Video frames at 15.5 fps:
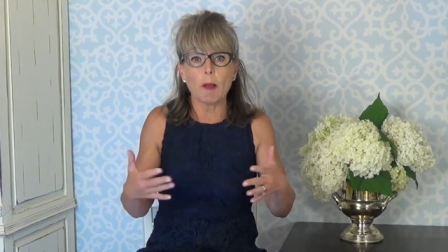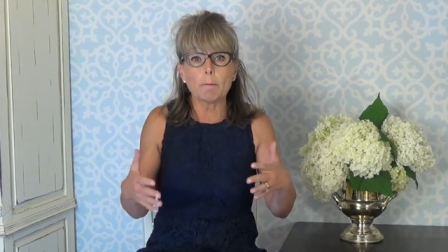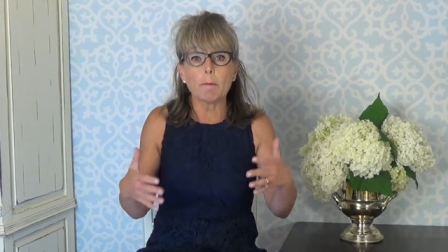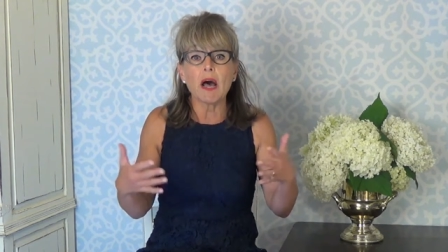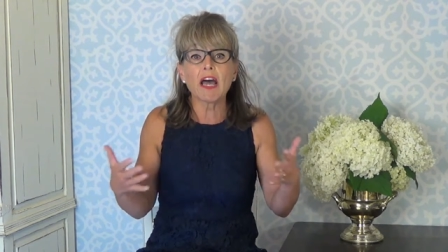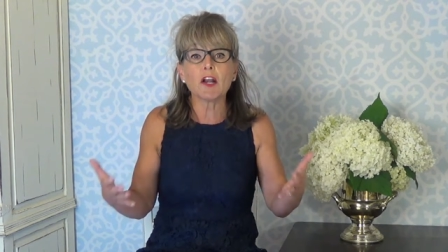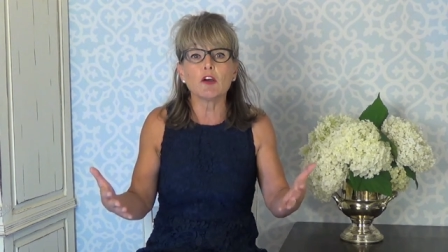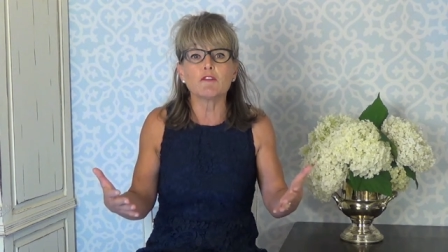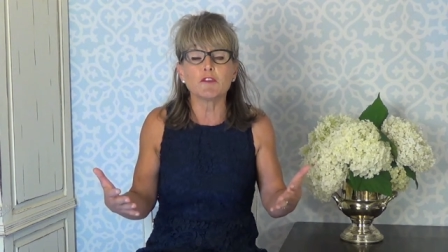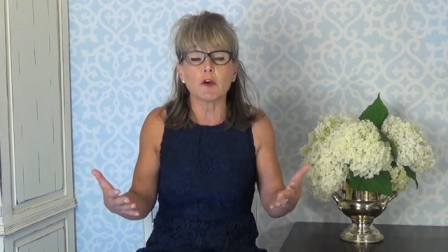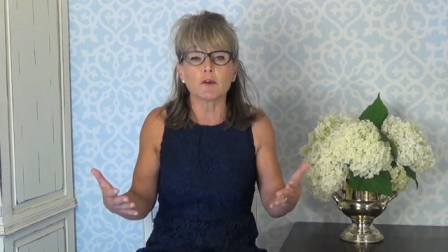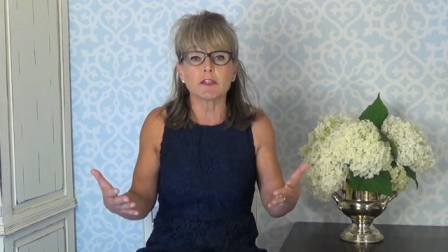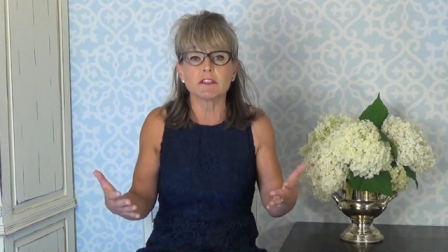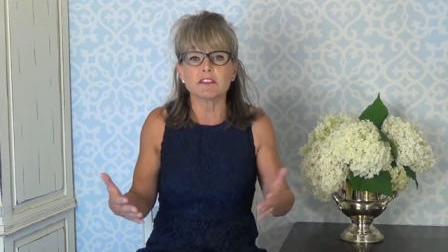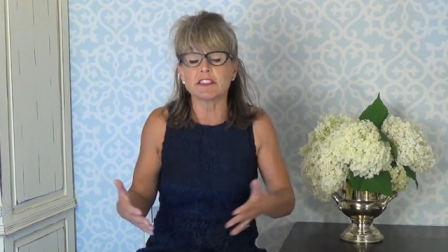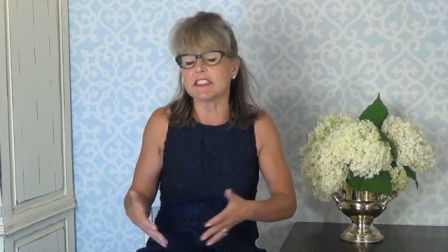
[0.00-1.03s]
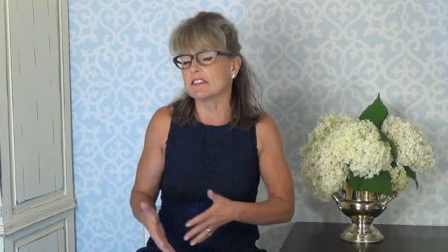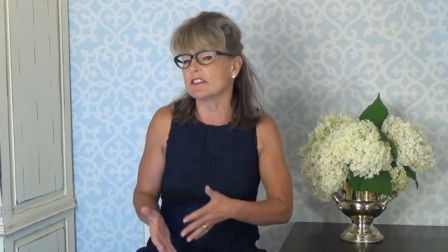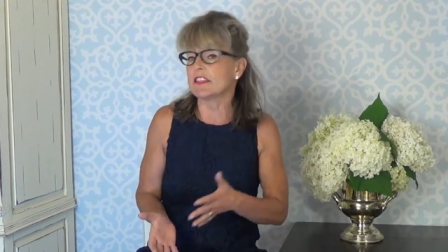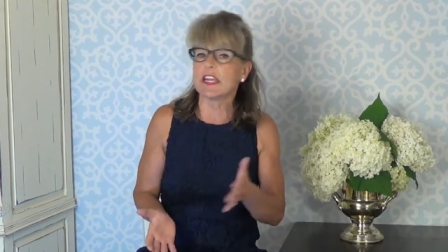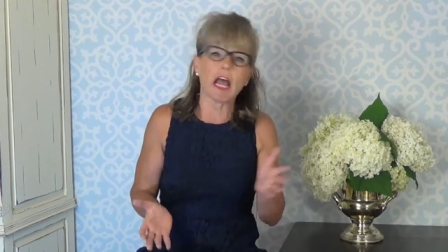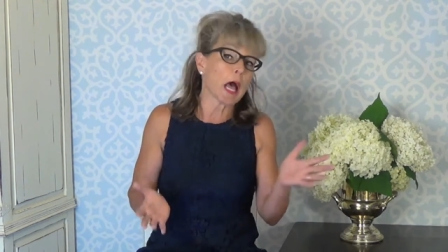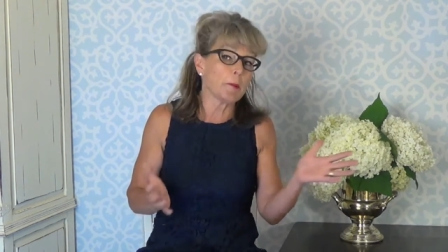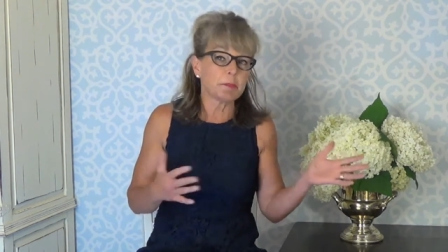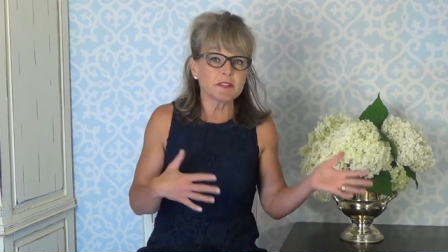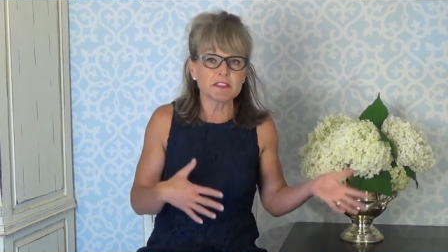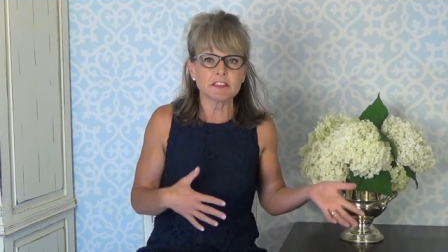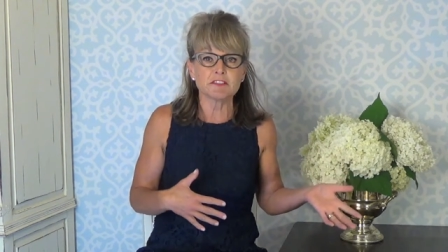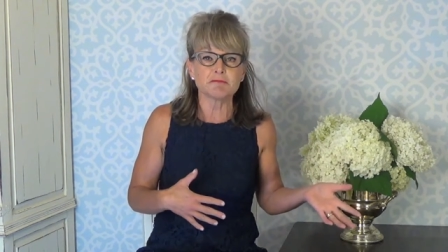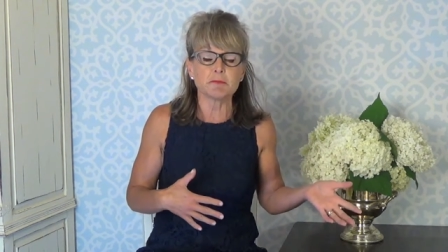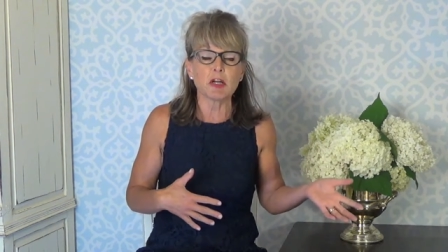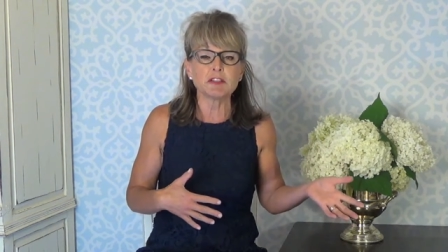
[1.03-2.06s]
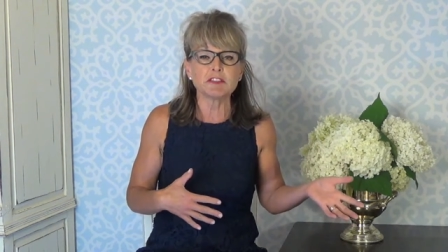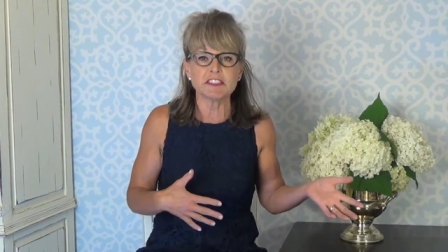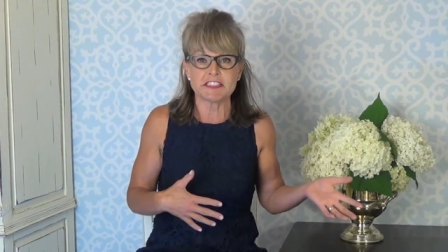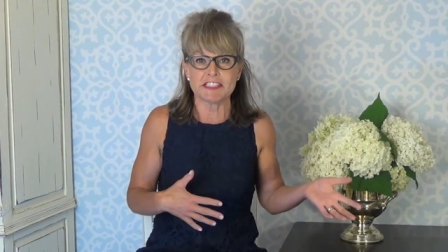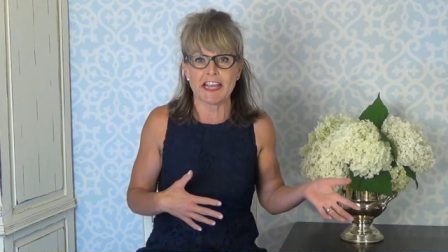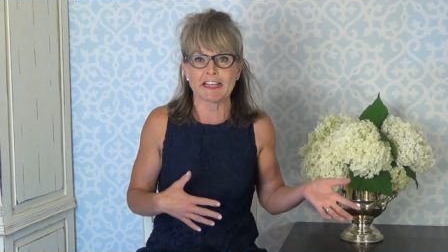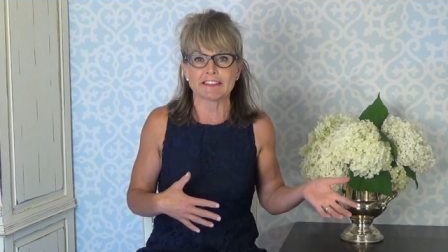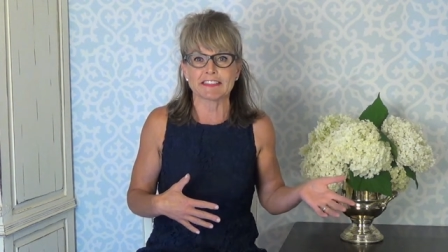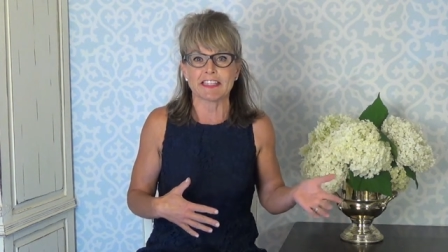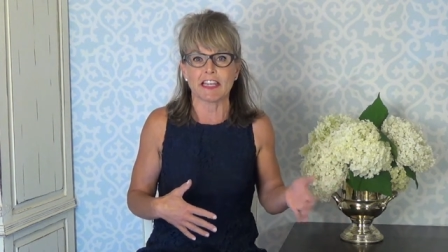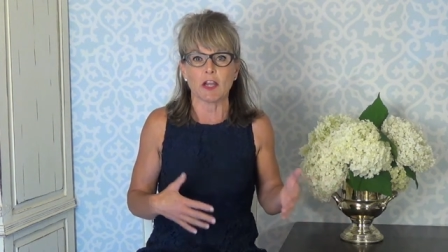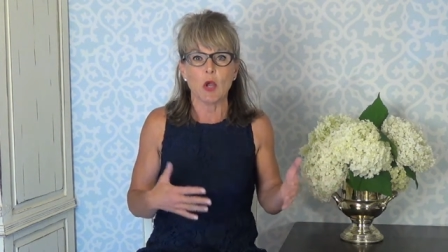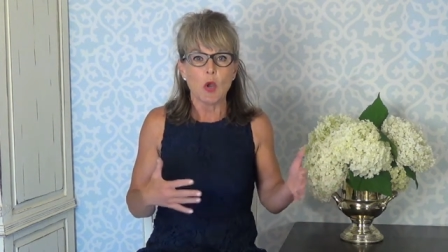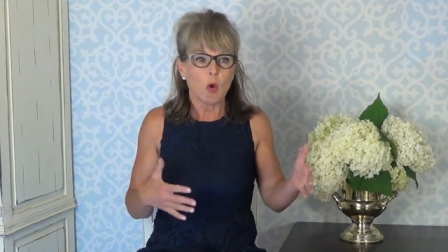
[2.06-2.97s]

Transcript: What mono-focused is the opposite of multitasking.